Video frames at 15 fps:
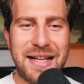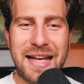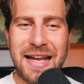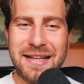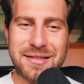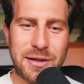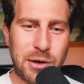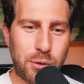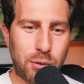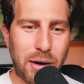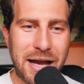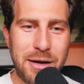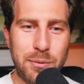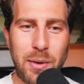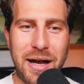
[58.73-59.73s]
It's a
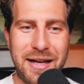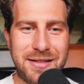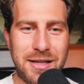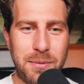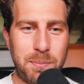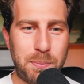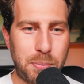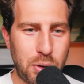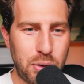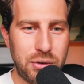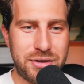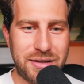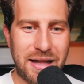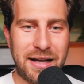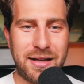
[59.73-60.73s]
great way to
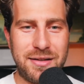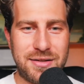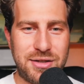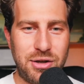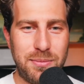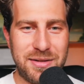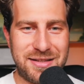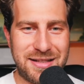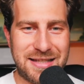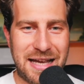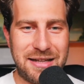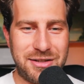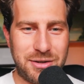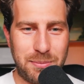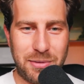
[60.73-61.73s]
push that consumer's
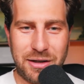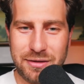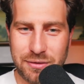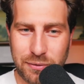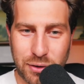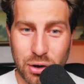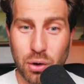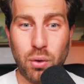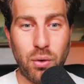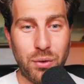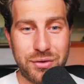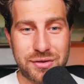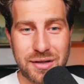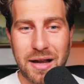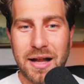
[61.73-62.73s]
attention because, of
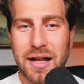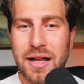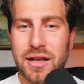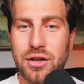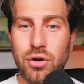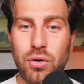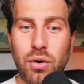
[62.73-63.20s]
course, you're